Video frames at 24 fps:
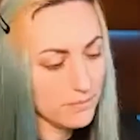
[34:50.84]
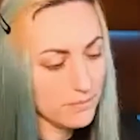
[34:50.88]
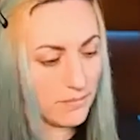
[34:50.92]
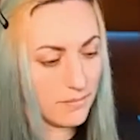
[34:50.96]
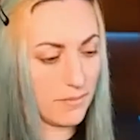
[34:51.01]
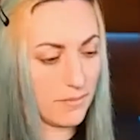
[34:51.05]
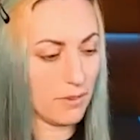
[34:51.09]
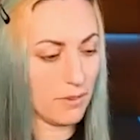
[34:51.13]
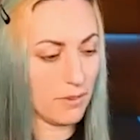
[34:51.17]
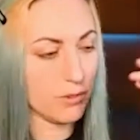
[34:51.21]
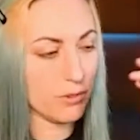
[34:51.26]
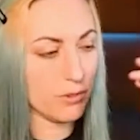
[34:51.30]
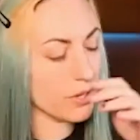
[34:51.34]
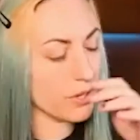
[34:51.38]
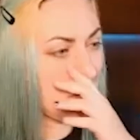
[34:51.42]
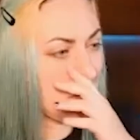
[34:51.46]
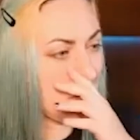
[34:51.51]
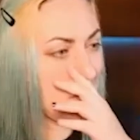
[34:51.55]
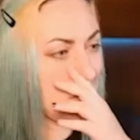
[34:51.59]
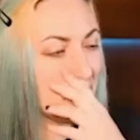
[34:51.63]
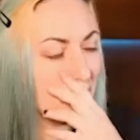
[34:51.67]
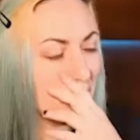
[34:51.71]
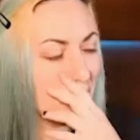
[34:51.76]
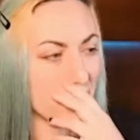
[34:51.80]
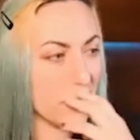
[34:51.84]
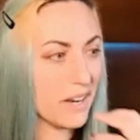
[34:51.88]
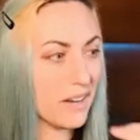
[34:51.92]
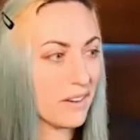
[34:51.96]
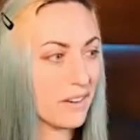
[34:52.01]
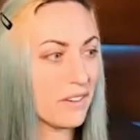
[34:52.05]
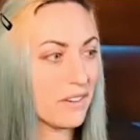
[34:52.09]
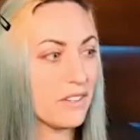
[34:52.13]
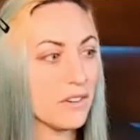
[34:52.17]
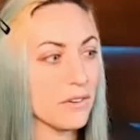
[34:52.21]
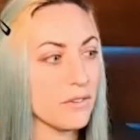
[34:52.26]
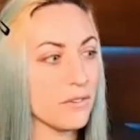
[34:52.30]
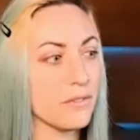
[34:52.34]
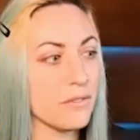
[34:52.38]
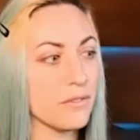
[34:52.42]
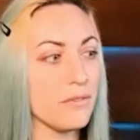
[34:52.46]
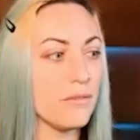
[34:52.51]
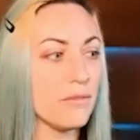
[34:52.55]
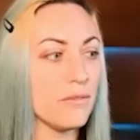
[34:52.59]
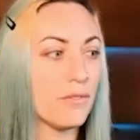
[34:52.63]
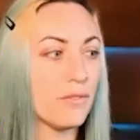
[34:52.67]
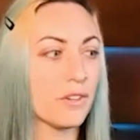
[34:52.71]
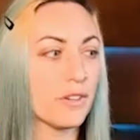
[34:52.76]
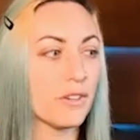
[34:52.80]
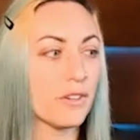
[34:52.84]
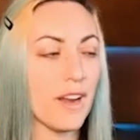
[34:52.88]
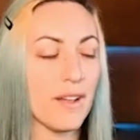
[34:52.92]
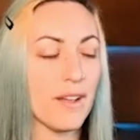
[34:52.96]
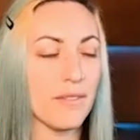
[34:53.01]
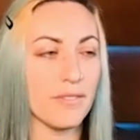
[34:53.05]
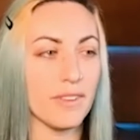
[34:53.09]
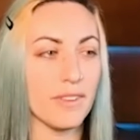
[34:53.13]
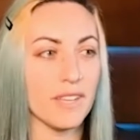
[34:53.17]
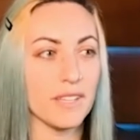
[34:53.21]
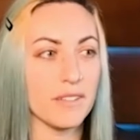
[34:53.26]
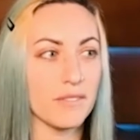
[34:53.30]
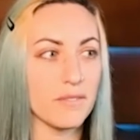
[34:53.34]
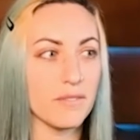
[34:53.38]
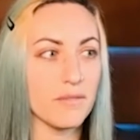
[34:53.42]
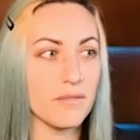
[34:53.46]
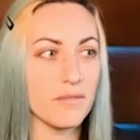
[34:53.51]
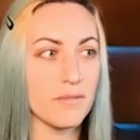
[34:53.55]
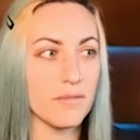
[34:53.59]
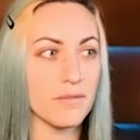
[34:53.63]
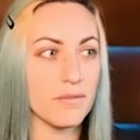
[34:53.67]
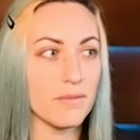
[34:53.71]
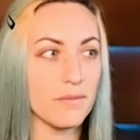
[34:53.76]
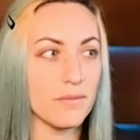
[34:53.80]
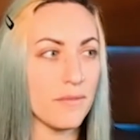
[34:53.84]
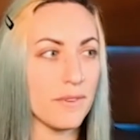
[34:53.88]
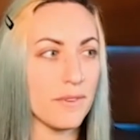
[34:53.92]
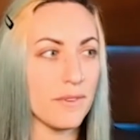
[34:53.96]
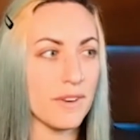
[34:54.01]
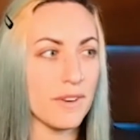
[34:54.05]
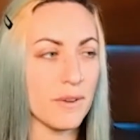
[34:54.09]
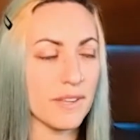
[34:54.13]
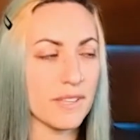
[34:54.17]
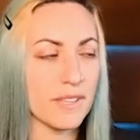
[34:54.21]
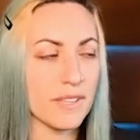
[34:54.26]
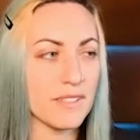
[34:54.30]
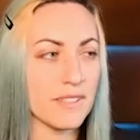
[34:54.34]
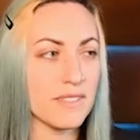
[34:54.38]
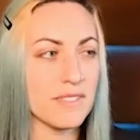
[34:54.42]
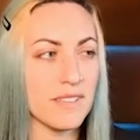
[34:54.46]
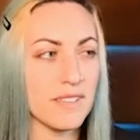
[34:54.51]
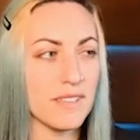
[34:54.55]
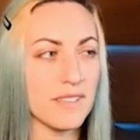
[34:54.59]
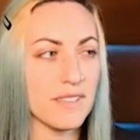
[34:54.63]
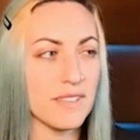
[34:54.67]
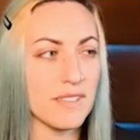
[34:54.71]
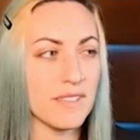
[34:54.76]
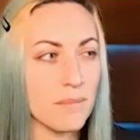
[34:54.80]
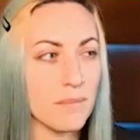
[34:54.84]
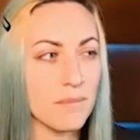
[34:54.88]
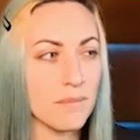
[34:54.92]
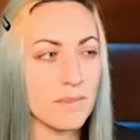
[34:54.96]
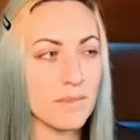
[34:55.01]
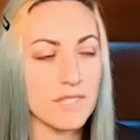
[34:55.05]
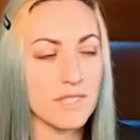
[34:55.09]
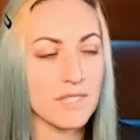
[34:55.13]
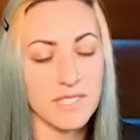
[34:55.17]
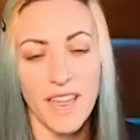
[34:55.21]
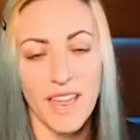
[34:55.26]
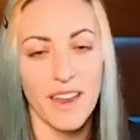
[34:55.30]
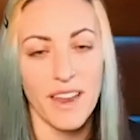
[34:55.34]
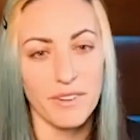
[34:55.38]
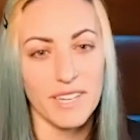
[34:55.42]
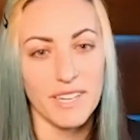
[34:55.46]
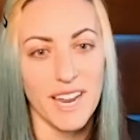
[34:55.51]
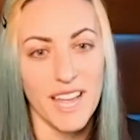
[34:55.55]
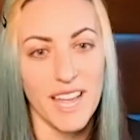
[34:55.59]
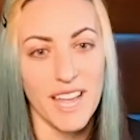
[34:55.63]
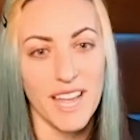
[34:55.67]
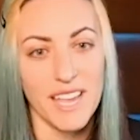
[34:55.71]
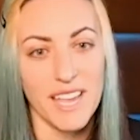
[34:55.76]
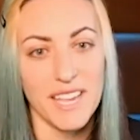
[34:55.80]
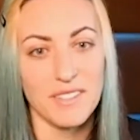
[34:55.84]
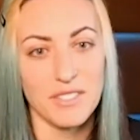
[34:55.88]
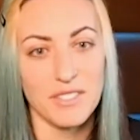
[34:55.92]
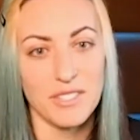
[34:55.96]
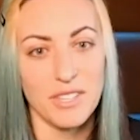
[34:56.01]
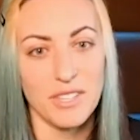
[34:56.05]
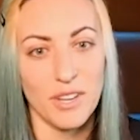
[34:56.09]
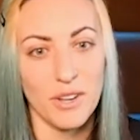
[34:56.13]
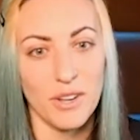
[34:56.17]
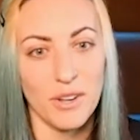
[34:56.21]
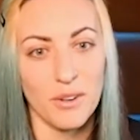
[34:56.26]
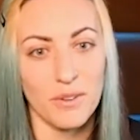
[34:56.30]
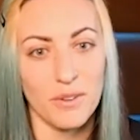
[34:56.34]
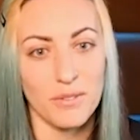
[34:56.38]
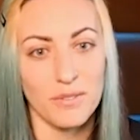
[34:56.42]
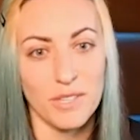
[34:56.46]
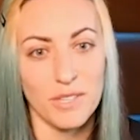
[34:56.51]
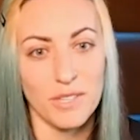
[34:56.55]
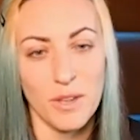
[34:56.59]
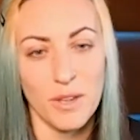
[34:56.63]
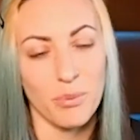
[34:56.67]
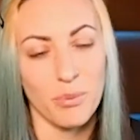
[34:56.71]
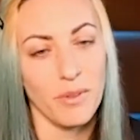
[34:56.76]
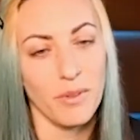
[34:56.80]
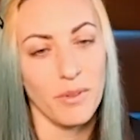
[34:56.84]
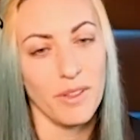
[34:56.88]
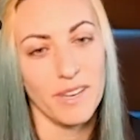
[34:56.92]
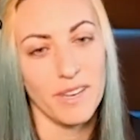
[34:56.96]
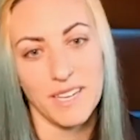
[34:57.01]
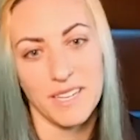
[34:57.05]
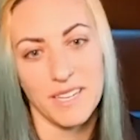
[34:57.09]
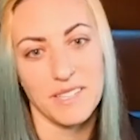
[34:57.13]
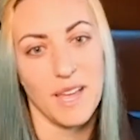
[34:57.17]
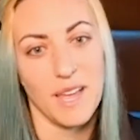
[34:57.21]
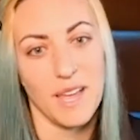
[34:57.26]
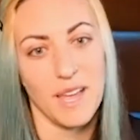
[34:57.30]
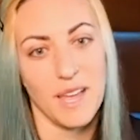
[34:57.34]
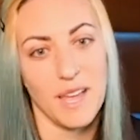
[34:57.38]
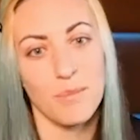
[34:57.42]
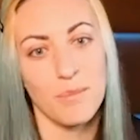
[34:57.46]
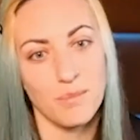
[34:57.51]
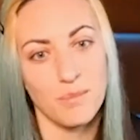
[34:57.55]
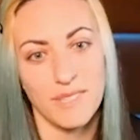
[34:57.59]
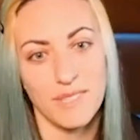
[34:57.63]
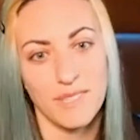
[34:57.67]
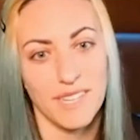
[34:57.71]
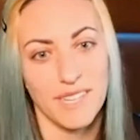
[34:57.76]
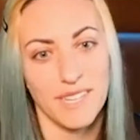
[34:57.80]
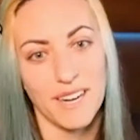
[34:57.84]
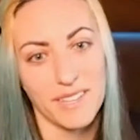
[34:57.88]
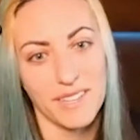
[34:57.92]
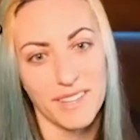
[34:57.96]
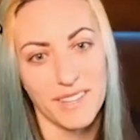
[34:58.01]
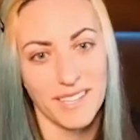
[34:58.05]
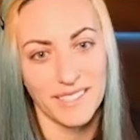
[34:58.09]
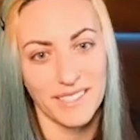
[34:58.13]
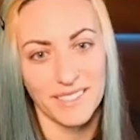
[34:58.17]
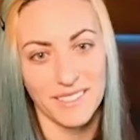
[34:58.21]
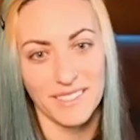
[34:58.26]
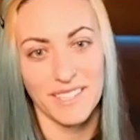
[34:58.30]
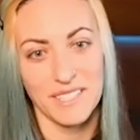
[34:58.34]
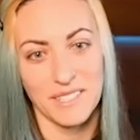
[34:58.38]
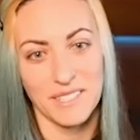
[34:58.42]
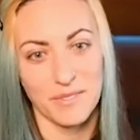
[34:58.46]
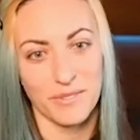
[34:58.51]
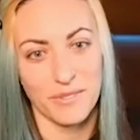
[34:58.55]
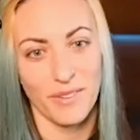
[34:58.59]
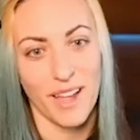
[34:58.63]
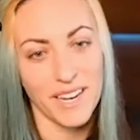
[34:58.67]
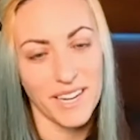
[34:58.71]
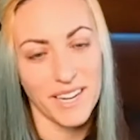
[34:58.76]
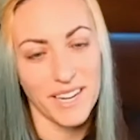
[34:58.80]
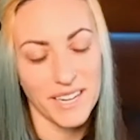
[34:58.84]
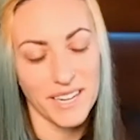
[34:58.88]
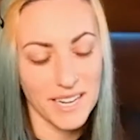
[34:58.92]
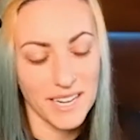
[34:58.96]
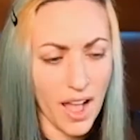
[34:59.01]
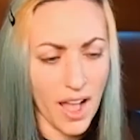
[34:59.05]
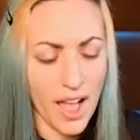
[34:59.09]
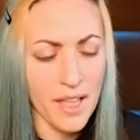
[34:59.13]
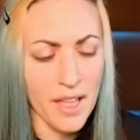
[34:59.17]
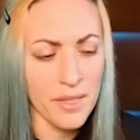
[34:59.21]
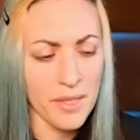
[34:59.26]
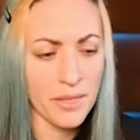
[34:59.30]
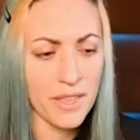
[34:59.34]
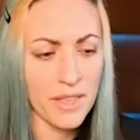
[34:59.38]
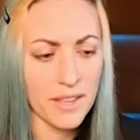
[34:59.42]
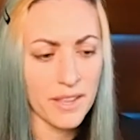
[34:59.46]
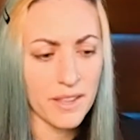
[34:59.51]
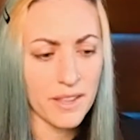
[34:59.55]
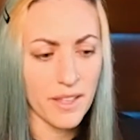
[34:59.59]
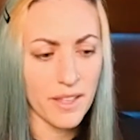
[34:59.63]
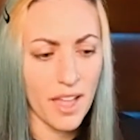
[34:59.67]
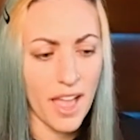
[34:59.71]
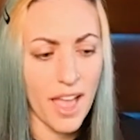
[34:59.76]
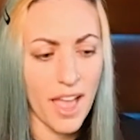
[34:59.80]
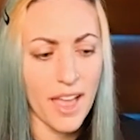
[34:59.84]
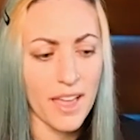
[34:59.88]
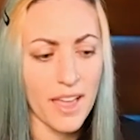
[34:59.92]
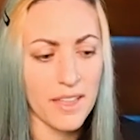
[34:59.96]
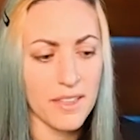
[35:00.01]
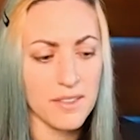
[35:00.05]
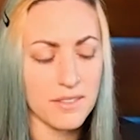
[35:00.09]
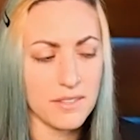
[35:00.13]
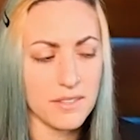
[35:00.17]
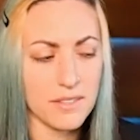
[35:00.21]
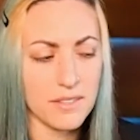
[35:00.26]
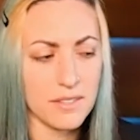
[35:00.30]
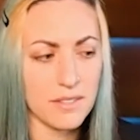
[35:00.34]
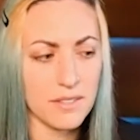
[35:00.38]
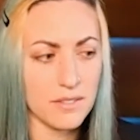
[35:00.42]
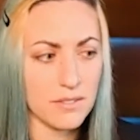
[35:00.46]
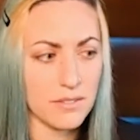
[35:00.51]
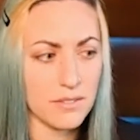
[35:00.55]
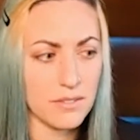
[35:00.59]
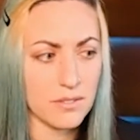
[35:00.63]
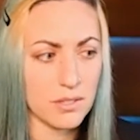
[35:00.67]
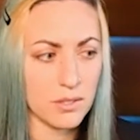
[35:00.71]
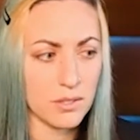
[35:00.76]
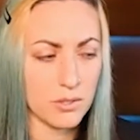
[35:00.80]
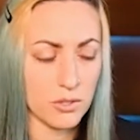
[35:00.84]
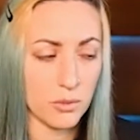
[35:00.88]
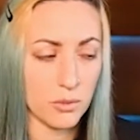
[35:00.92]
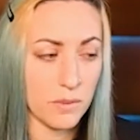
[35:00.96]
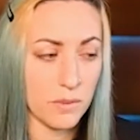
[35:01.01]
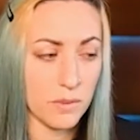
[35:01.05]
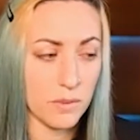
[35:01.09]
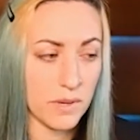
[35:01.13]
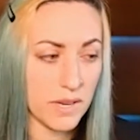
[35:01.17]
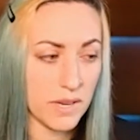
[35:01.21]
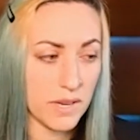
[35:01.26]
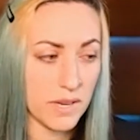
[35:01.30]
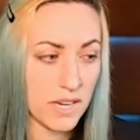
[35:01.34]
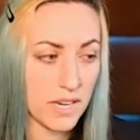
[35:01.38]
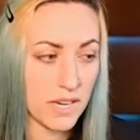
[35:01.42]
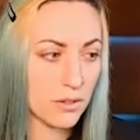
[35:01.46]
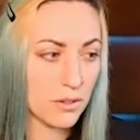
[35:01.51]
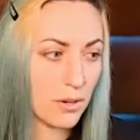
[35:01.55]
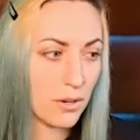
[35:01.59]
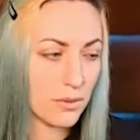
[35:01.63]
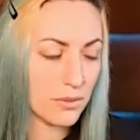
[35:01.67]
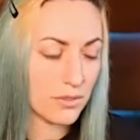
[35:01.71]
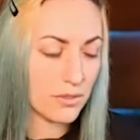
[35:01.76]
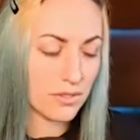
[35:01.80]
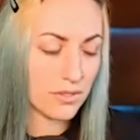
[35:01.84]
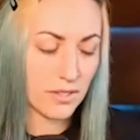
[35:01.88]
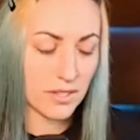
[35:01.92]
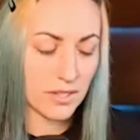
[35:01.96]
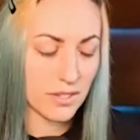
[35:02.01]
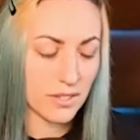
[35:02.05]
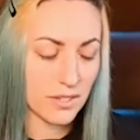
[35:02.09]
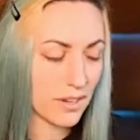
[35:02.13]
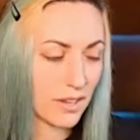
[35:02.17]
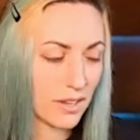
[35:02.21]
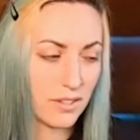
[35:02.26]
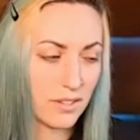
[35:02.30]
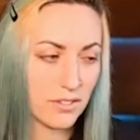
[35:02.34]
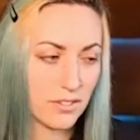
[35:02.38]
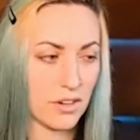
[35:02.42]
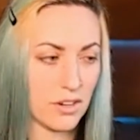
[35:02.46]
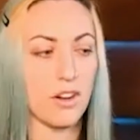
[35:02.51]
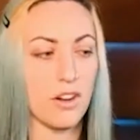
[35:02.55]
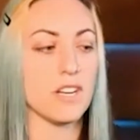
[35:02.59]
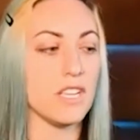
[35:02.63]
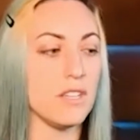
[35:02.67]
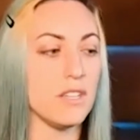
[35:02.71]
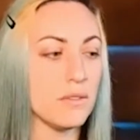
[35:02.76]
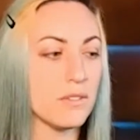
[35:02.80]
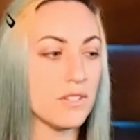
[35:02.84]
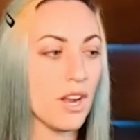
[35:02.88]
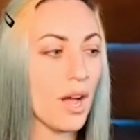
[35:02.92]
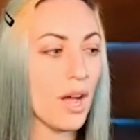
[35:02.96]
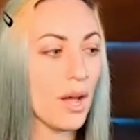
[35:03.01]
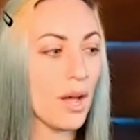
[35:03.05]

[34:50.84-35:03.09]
of course, you know, where you're photographing and videoing the same set every night. So you have plenty of time to get everything. It's fine. I think as social media grows, and it's already huge,